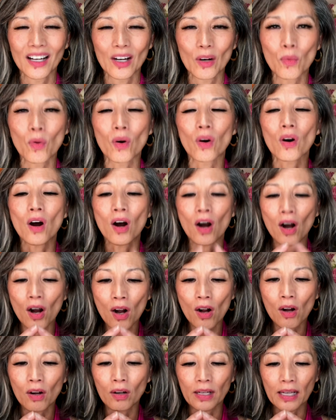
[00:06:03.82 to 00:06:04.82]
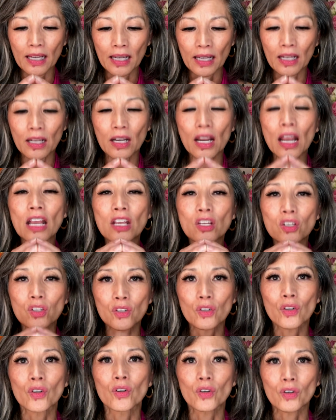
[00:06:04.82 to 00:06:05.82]
We're all in a
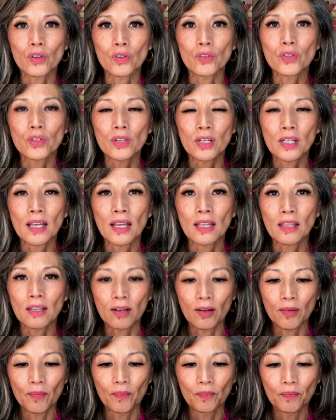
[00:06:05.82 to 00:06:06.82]
circle together.